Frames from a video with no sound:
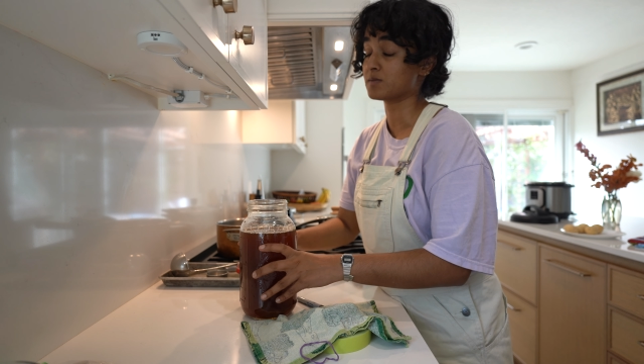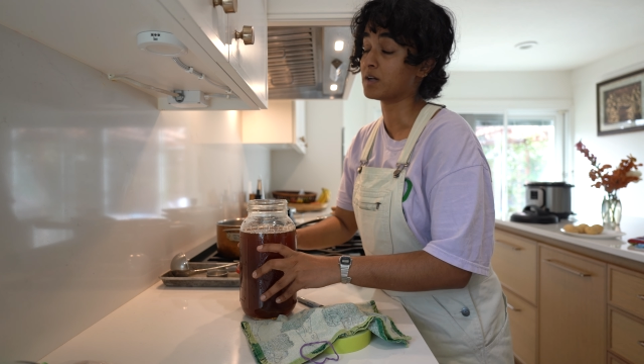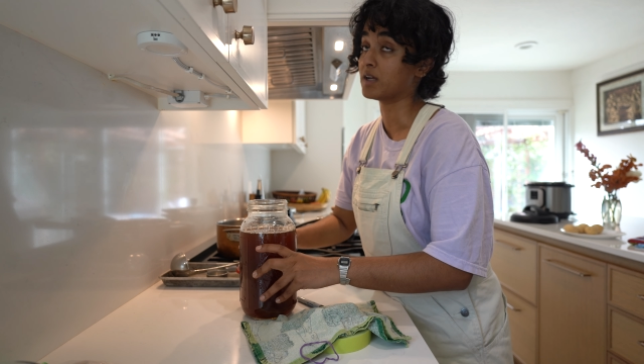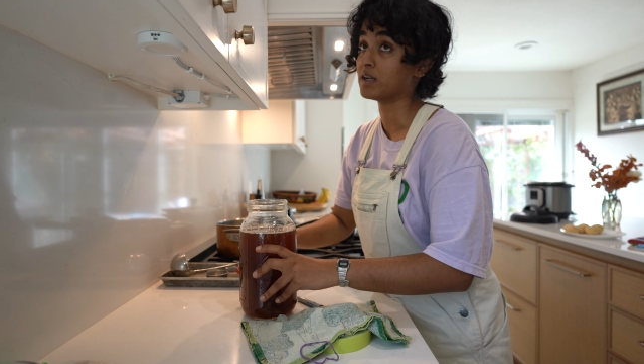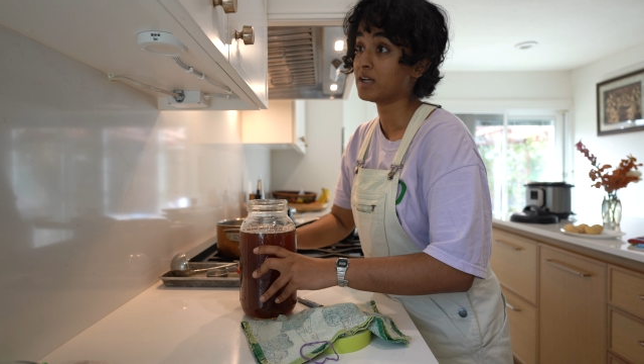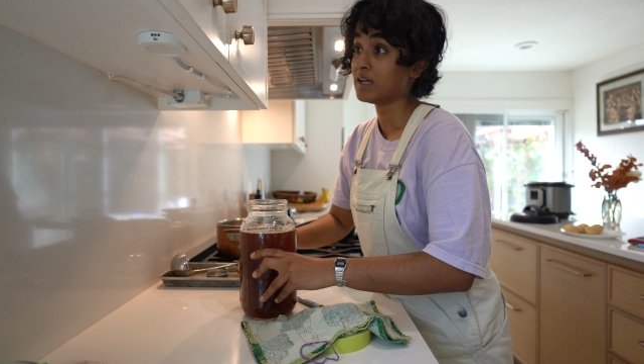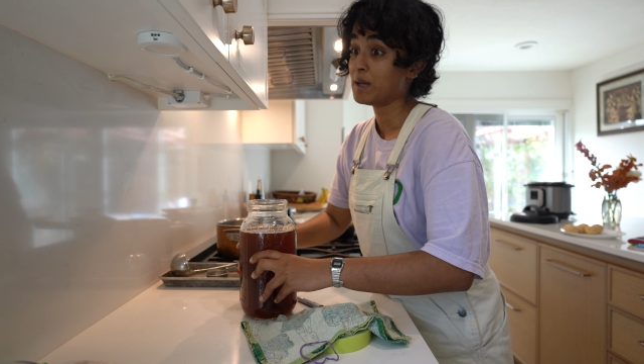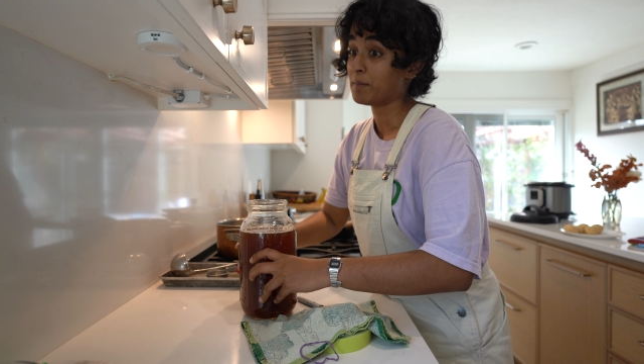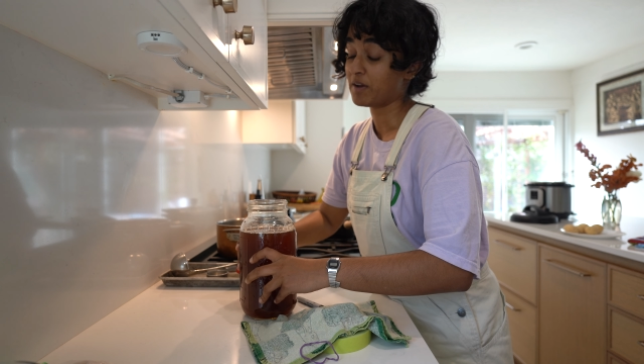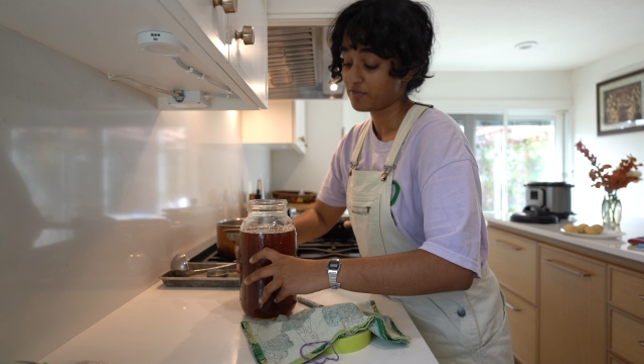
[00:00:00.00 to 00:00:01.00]
But
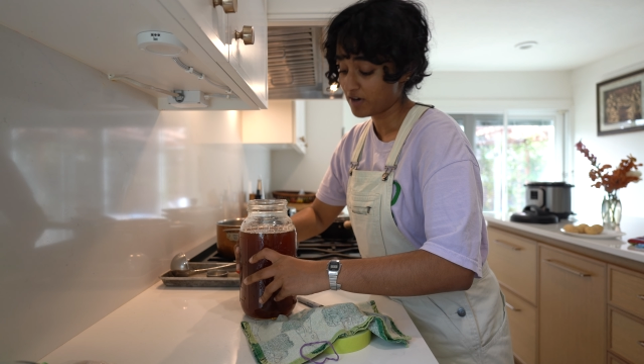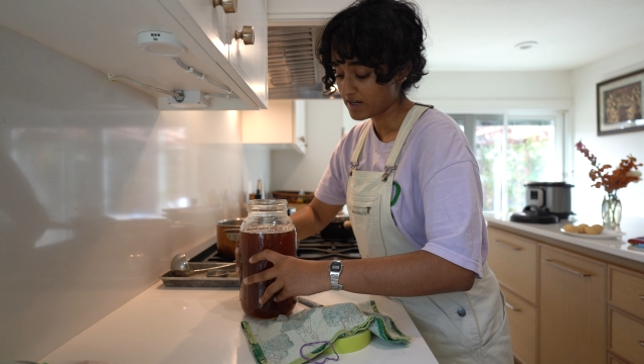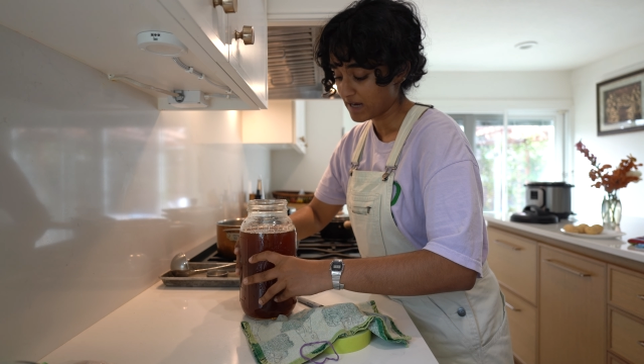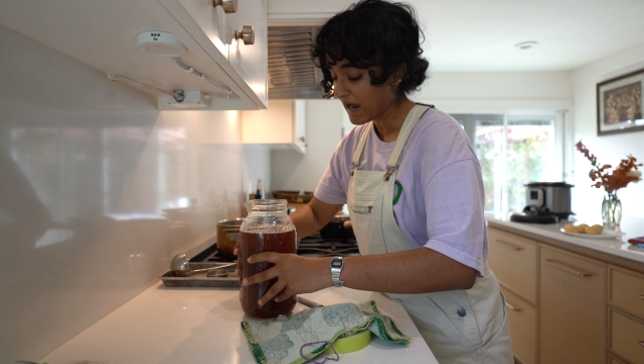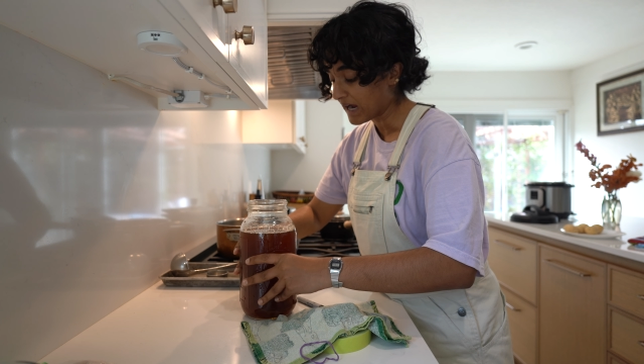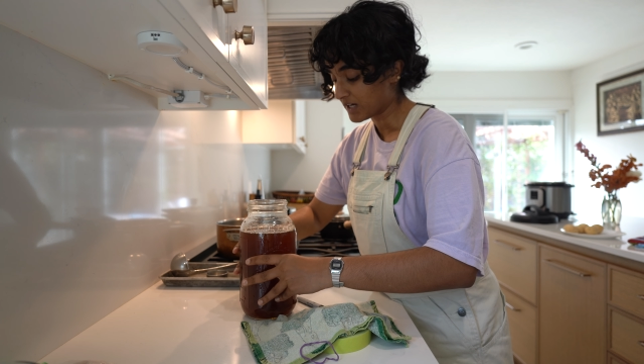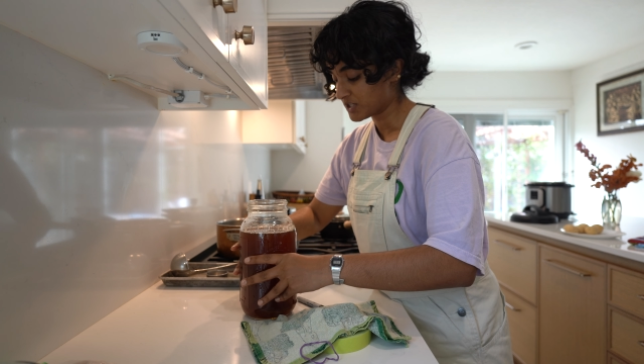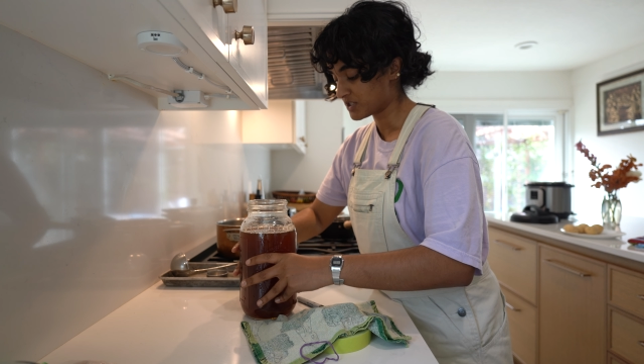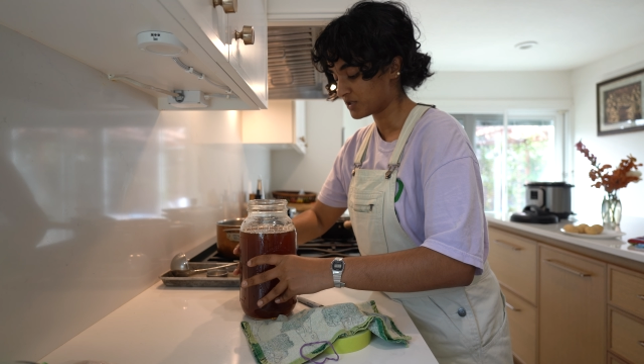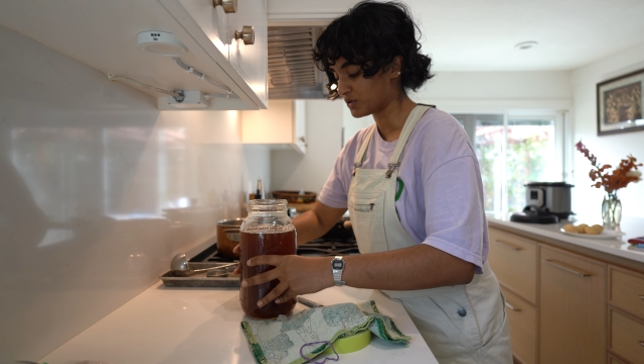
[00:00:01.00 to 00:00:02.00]
my friend
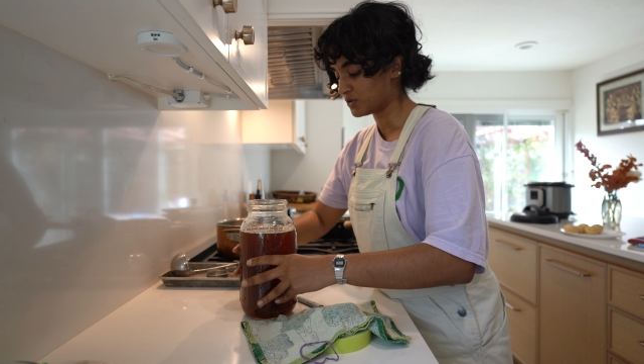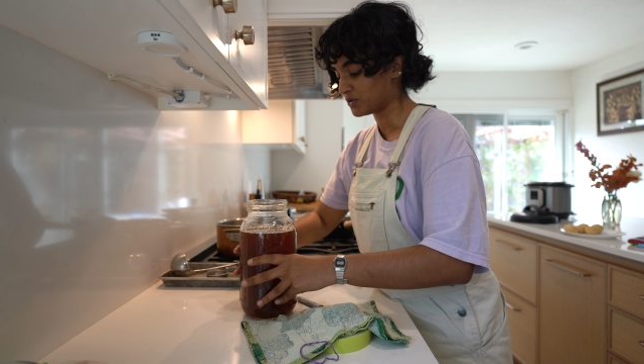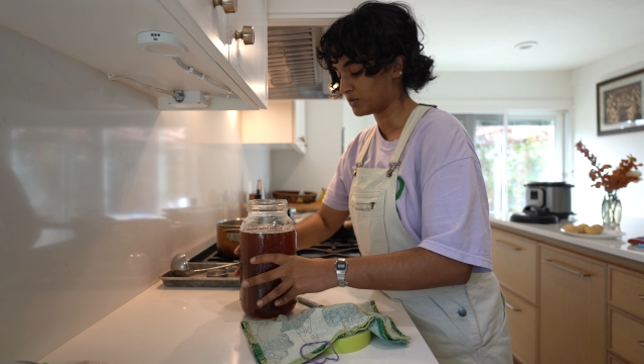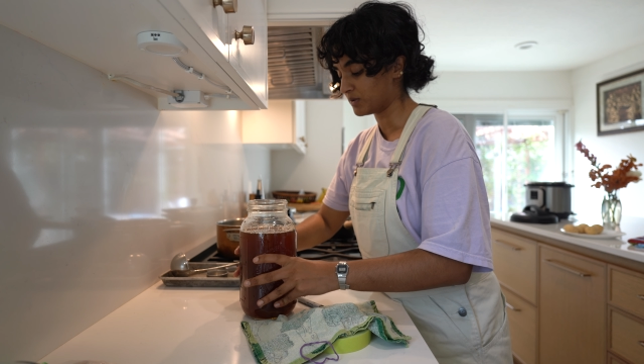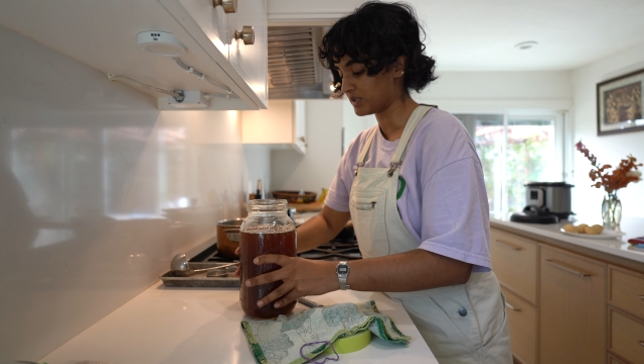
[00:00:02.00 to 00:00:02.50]
Ash, who